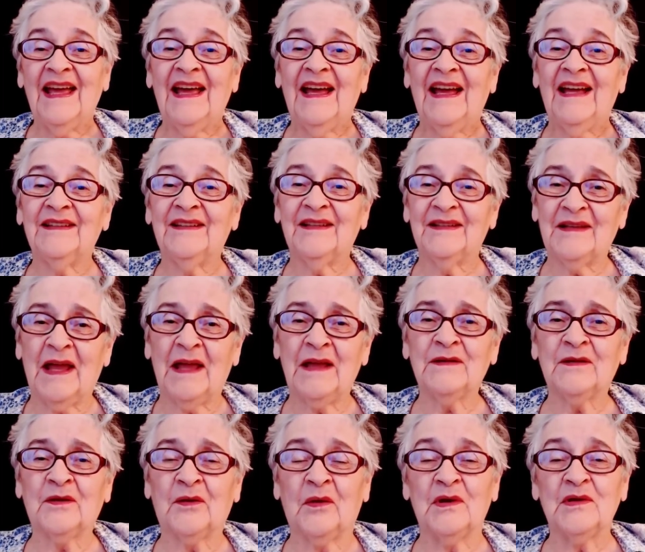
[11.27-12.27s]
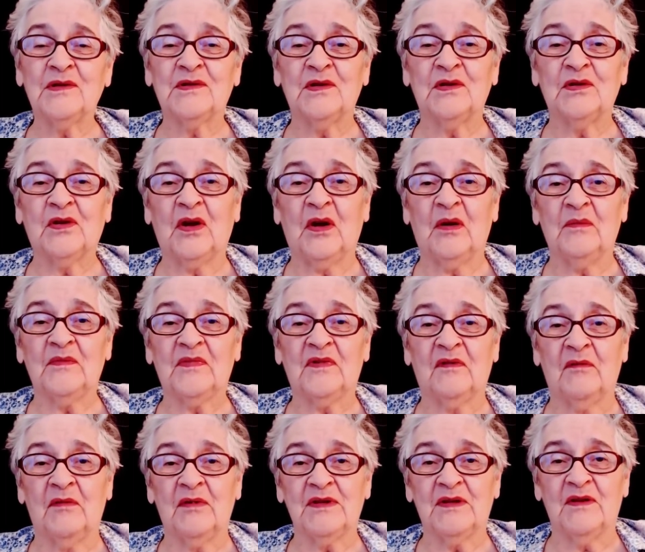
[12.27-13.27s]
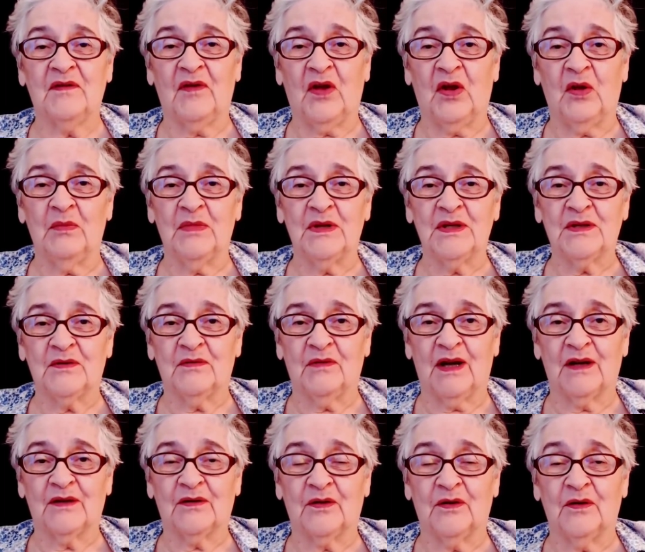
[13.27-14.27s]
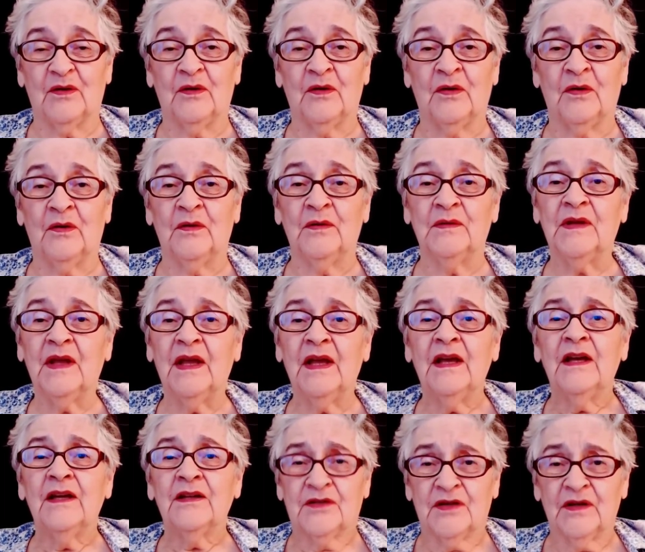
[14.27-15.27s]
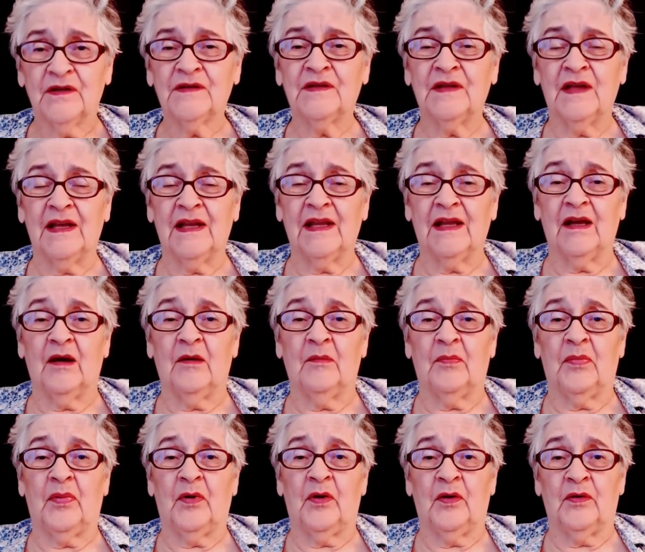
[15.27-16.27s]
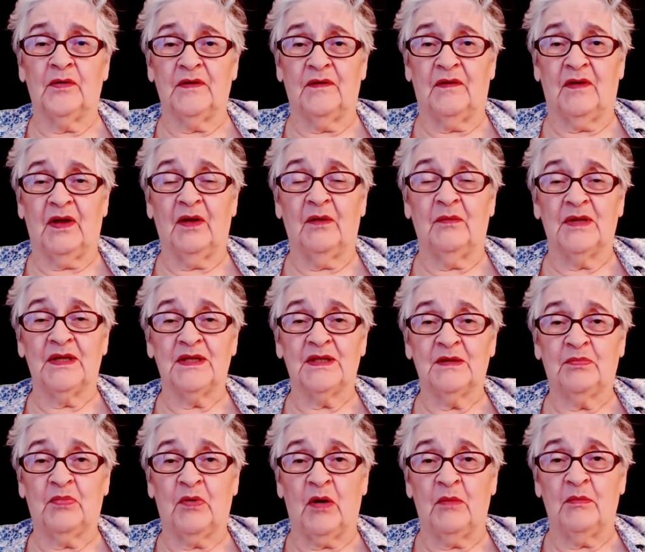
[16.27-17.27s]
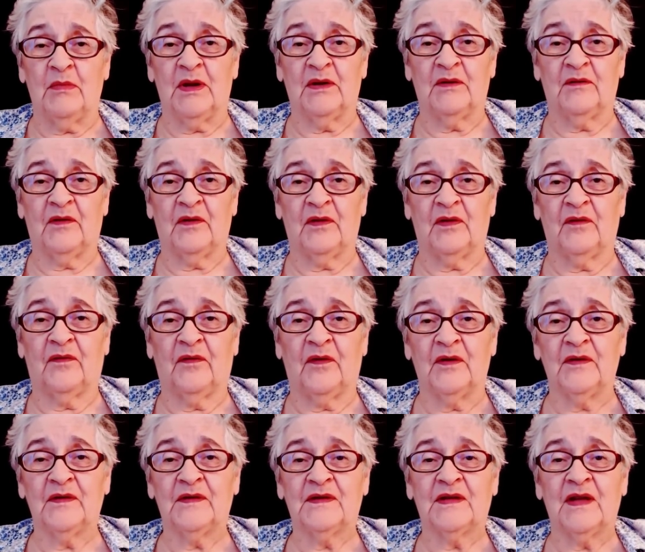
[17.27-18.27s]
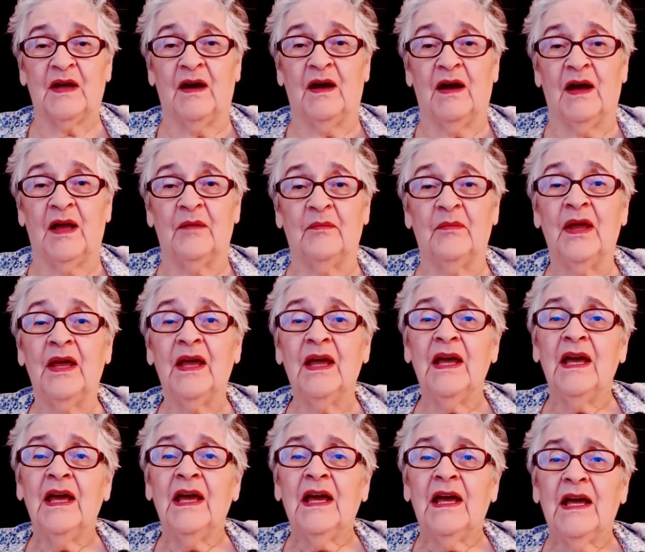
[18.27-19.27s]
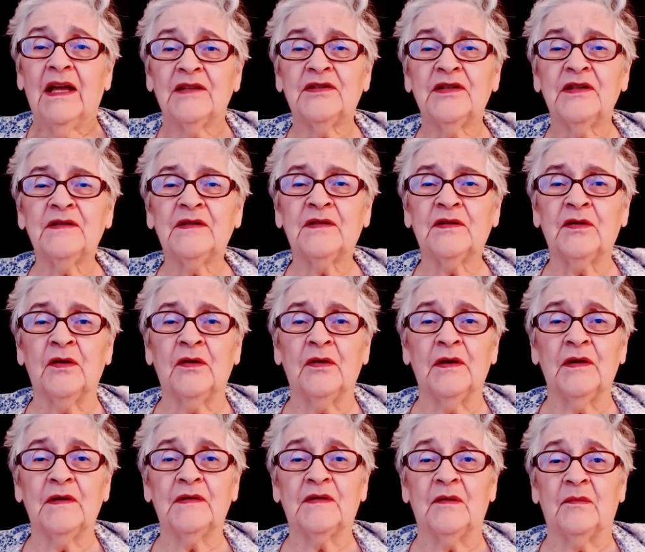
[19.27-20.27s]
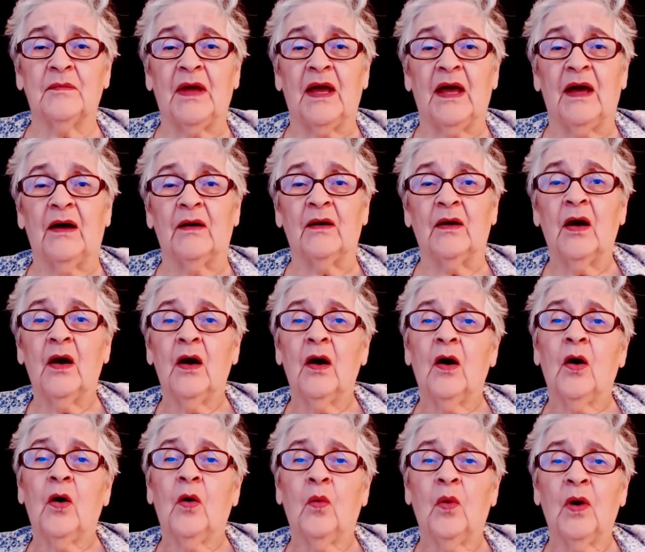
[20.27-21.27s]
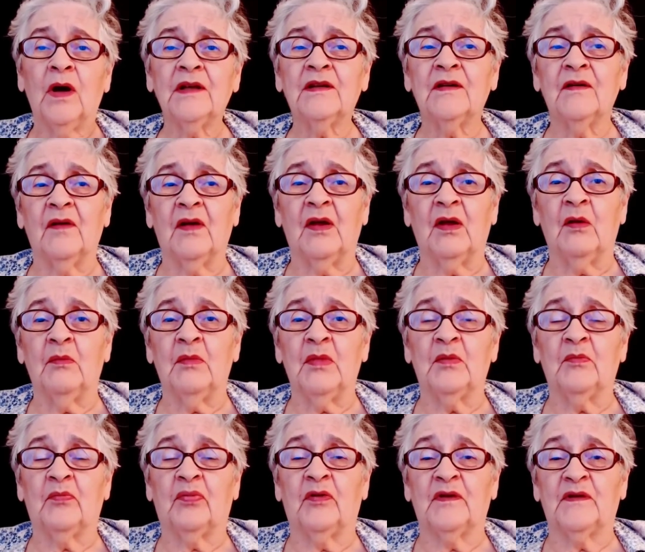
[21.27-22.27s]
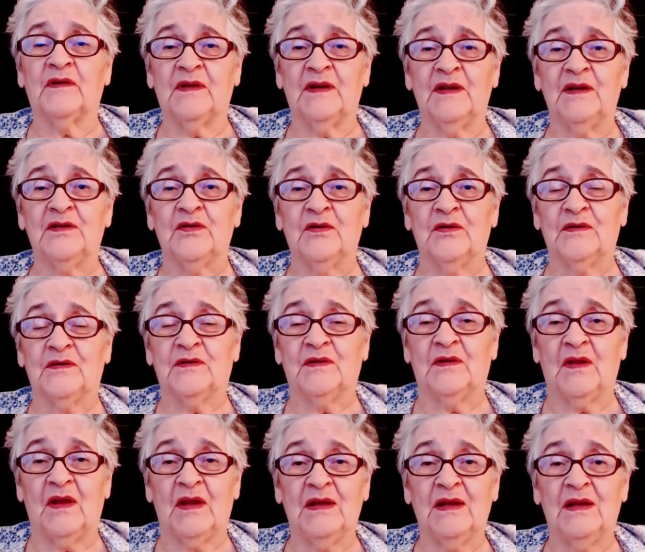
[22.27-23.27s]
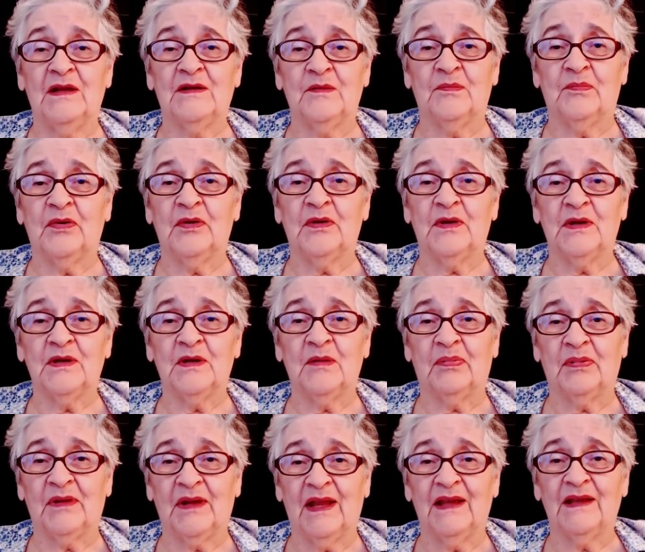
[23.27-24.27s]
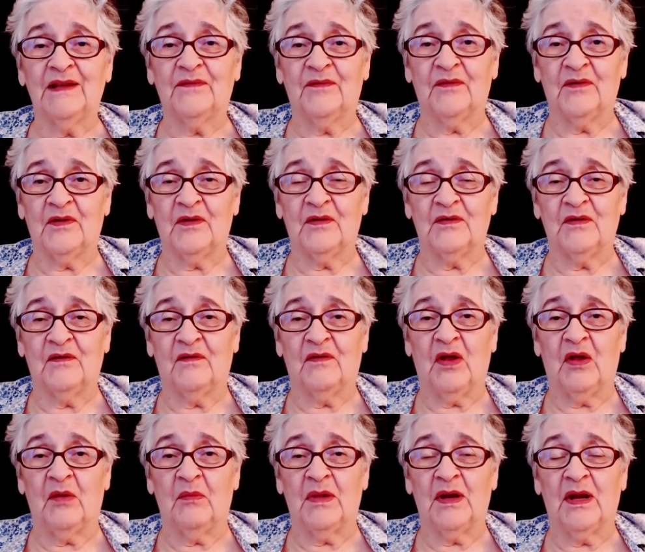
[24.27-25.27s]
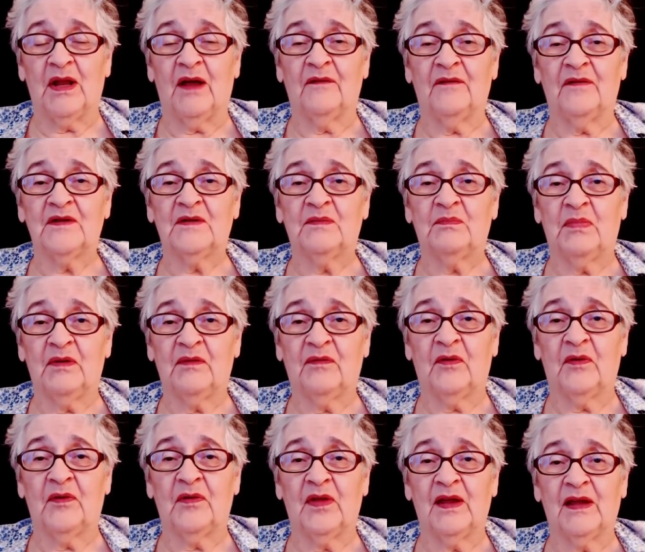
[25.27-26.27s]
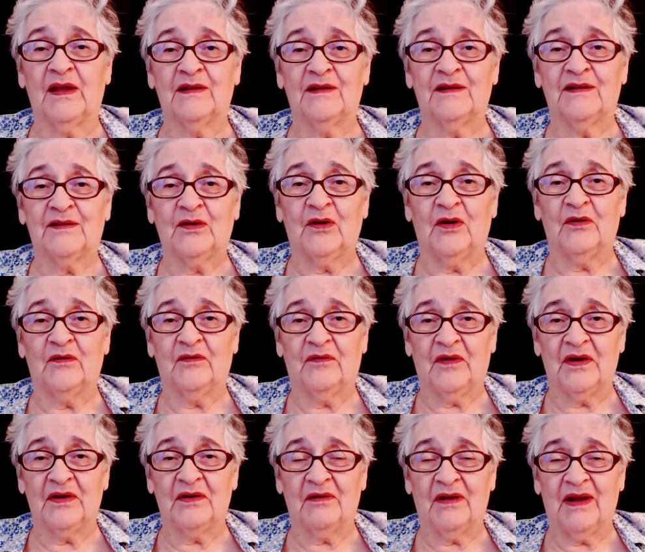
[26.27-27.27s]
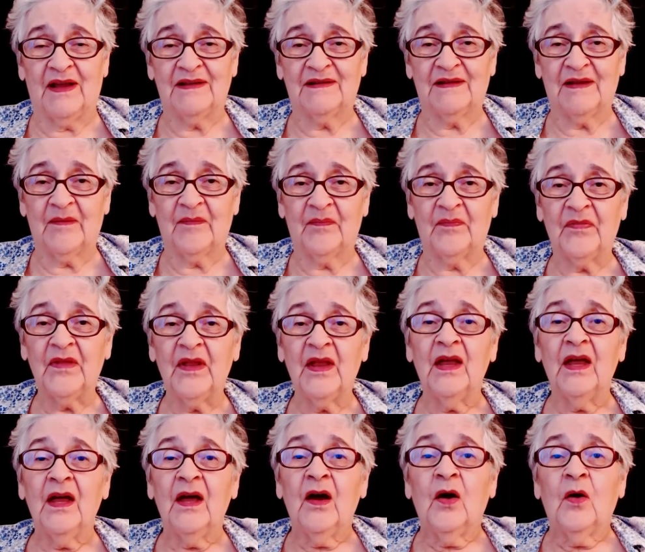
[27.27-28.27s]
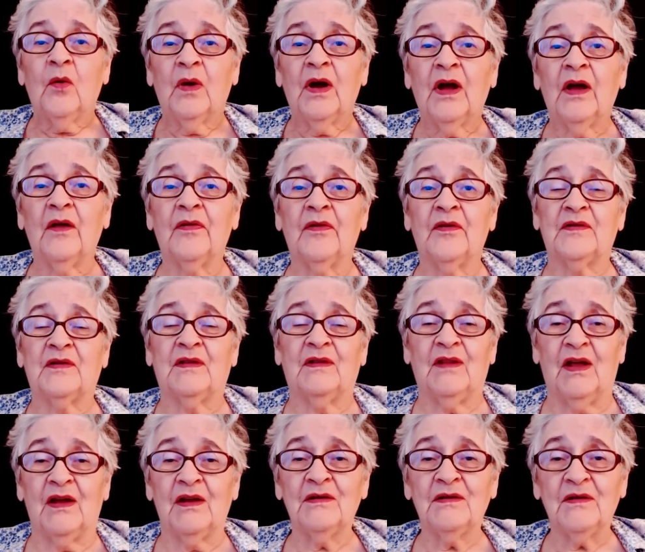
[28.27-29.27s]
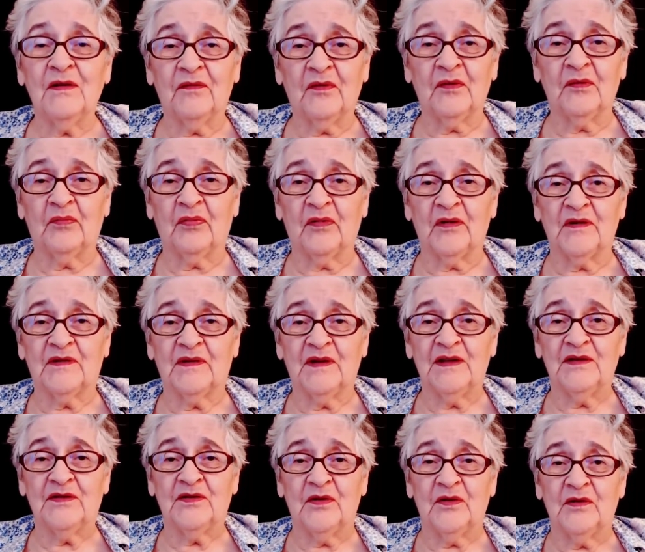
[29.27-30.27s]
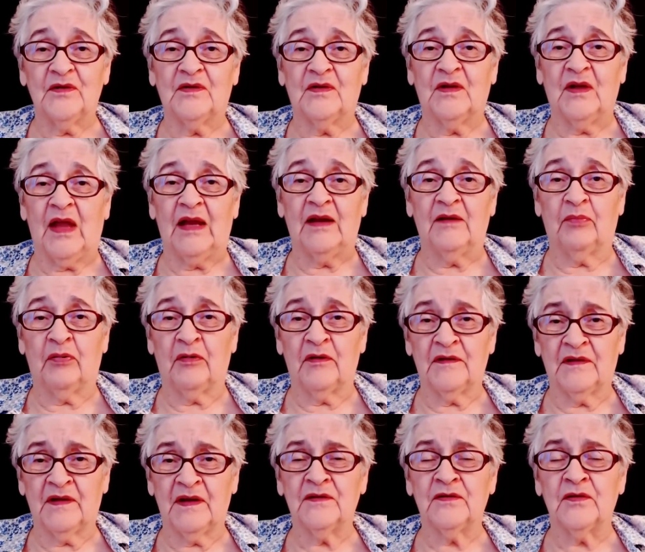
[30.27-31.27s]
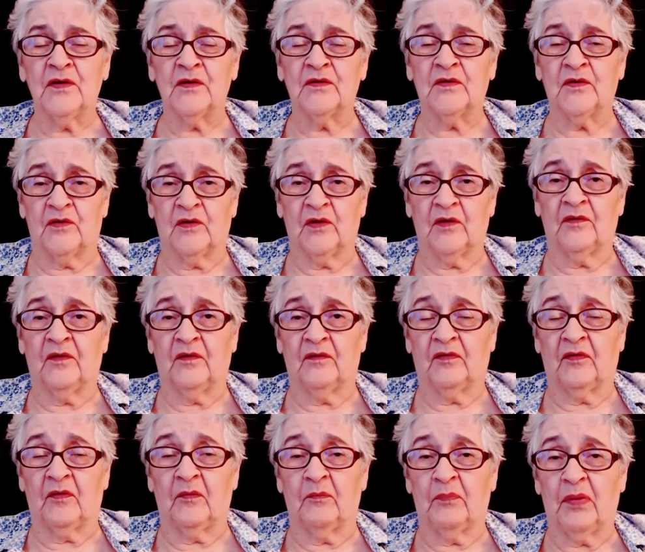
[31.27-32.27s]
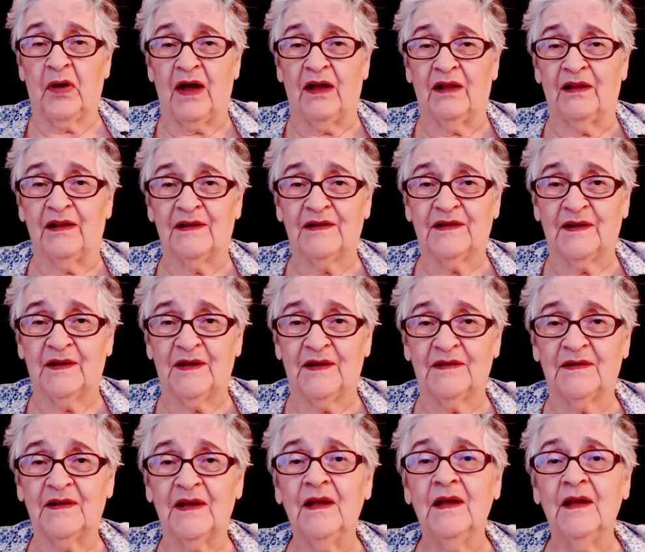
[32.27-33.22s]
And today's question comes from a development director who's just setting up her development department for the first time. And she's curious about what development procedures do they need to put into place for their development office before they can start fundraising. Well, there's a lot of different procedures, and procedures are different from policies.